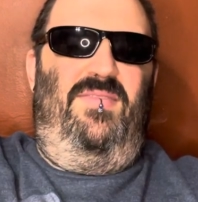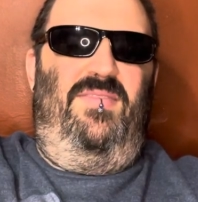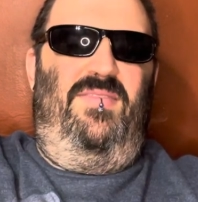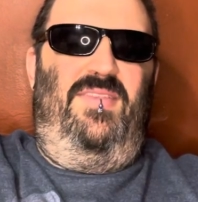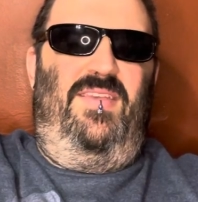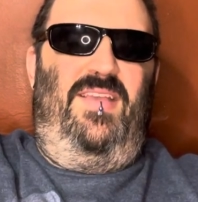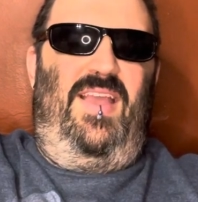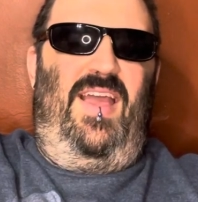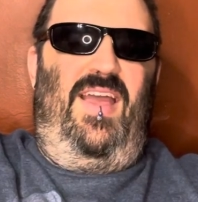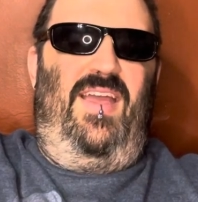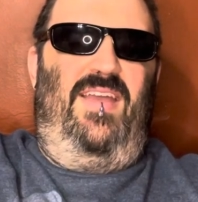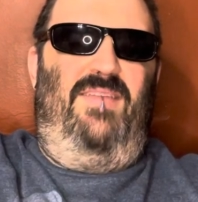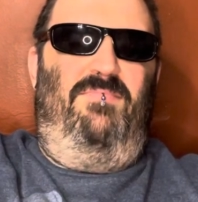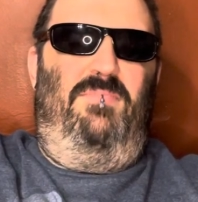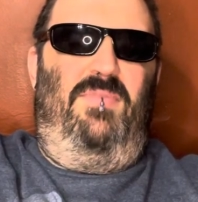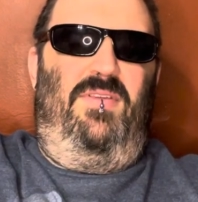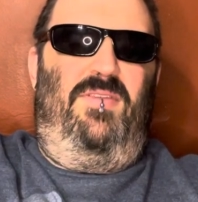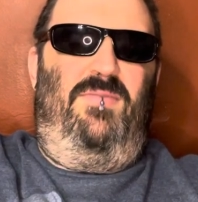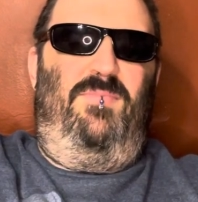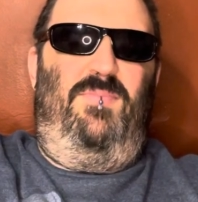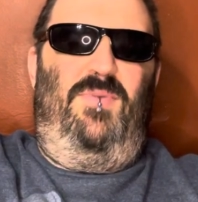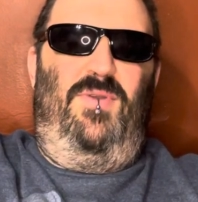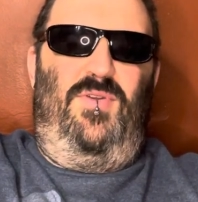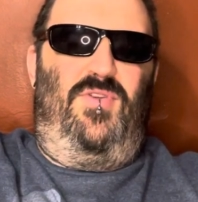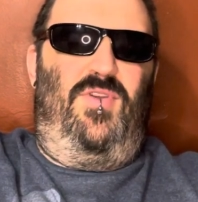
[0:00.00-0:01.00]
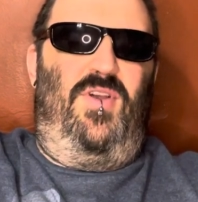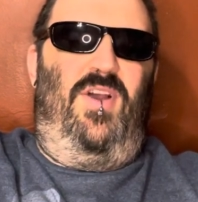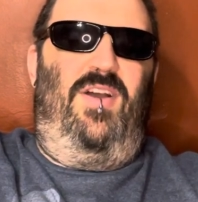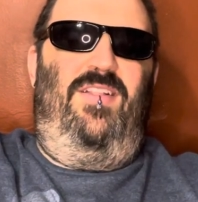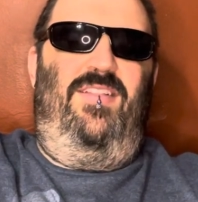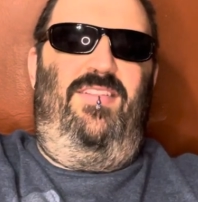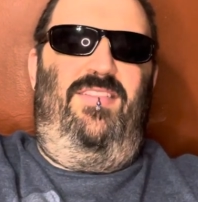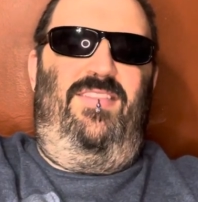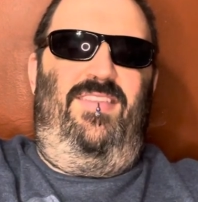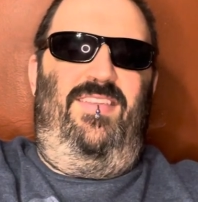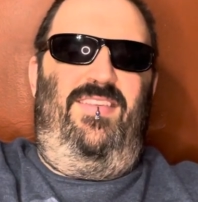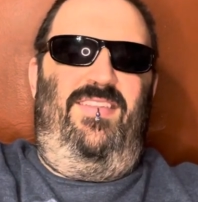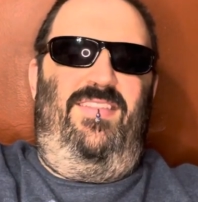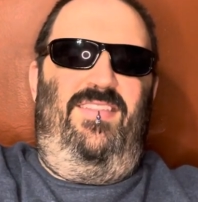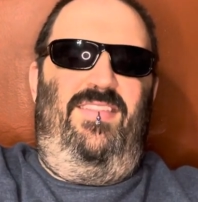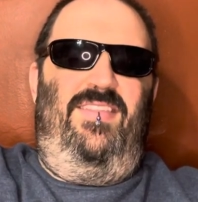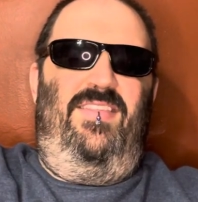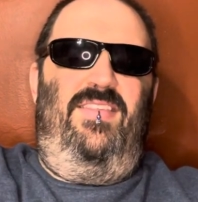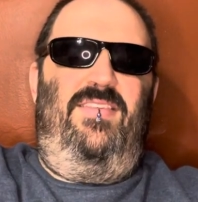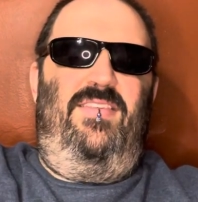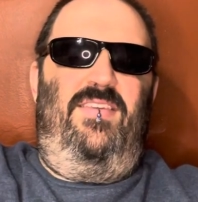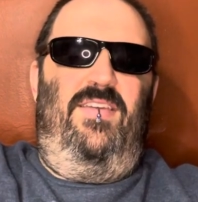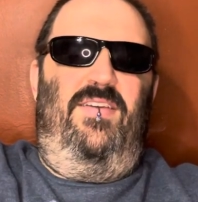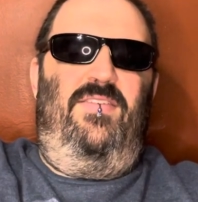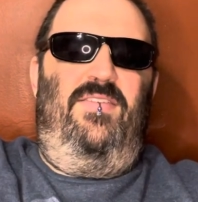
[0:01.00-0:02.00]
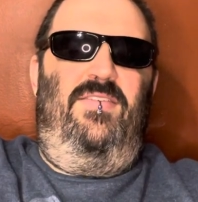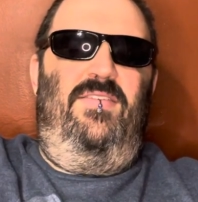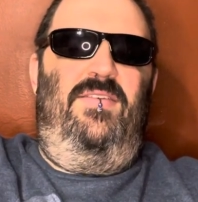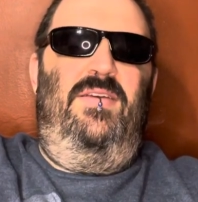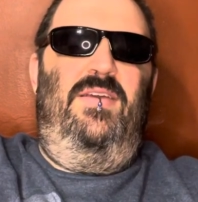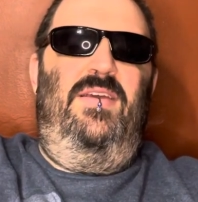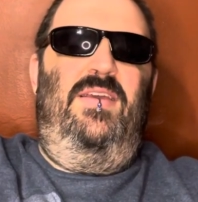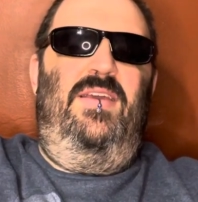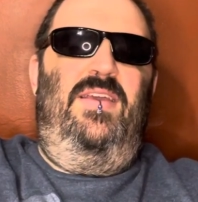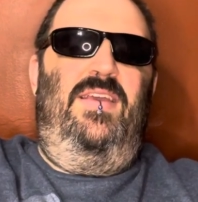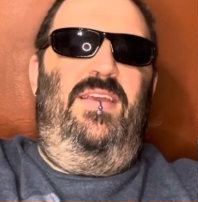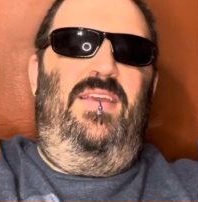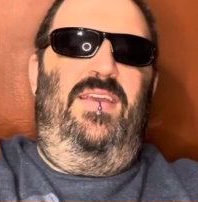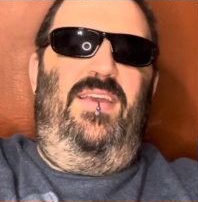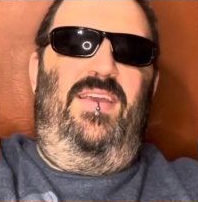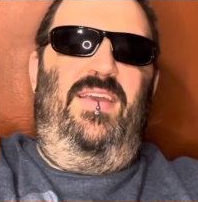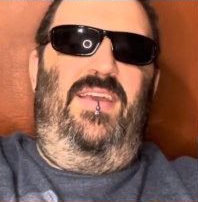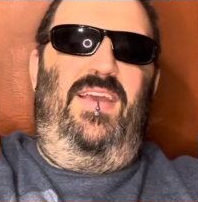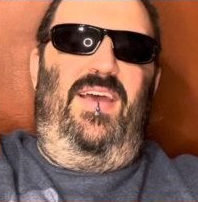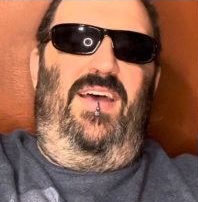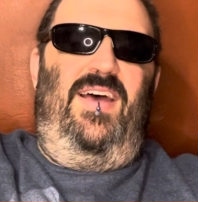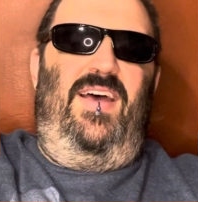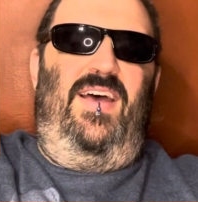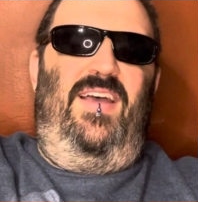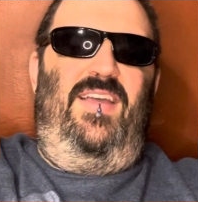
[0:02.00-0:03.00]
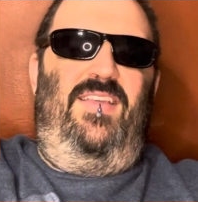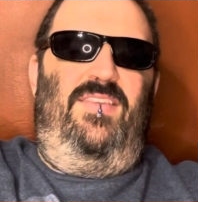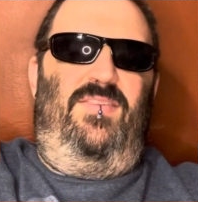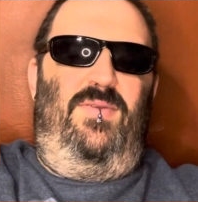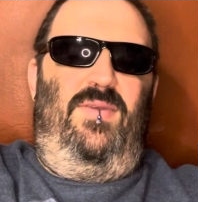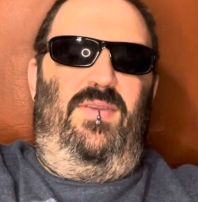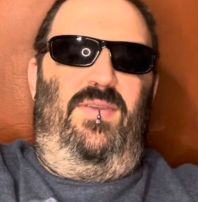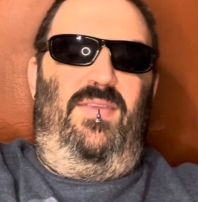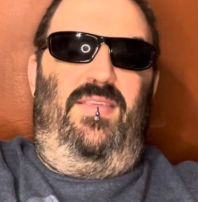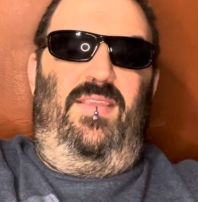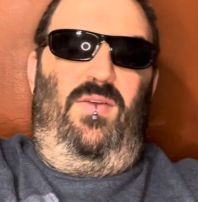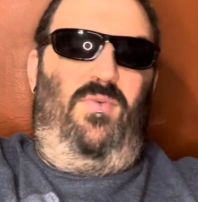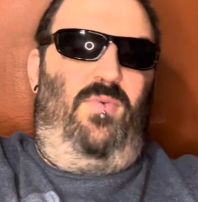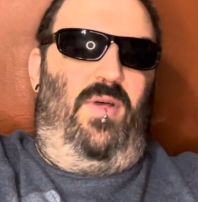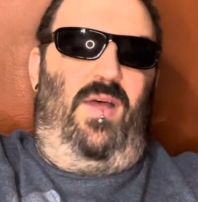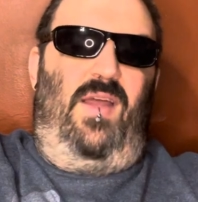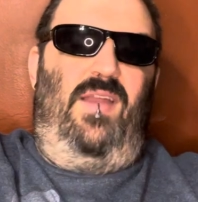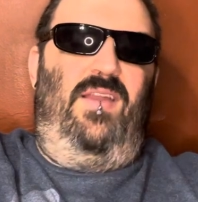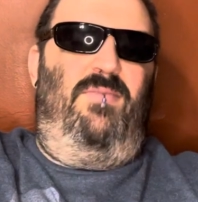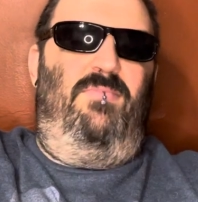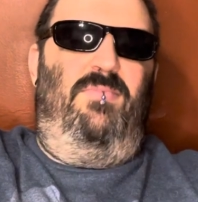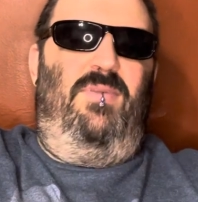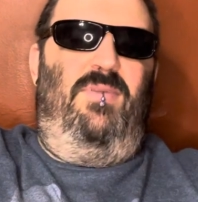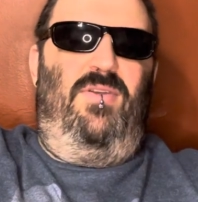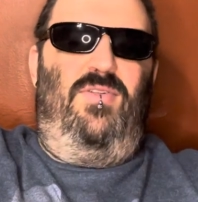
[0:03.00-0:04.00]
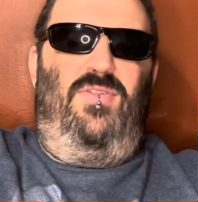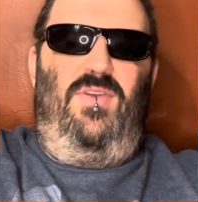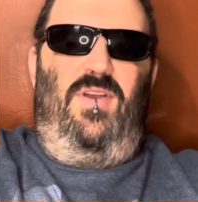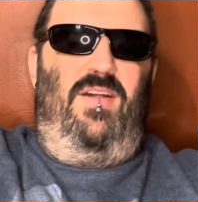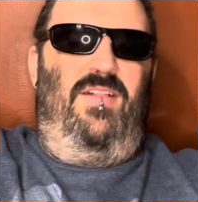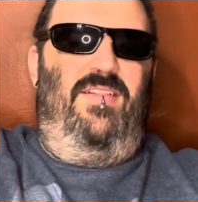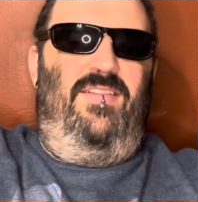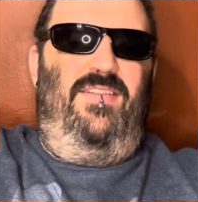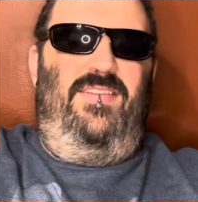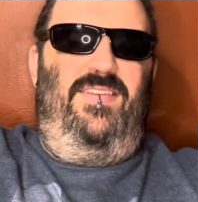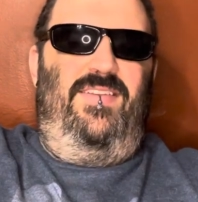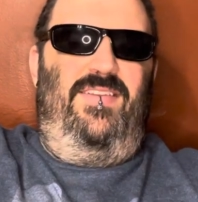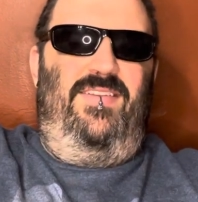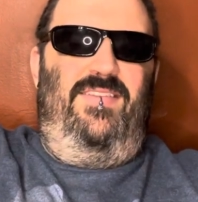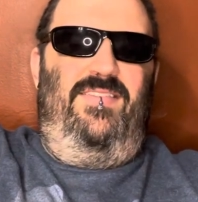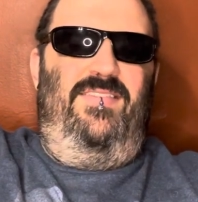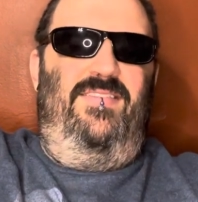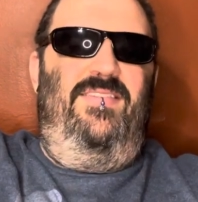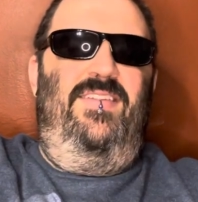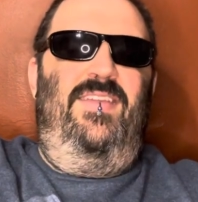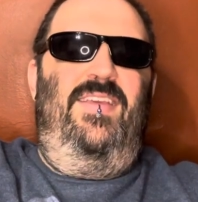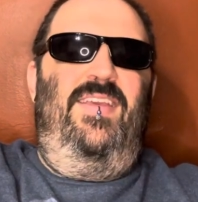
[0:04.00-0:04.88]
guy must be a charlatan. So he's like, well, I can be a charlatan.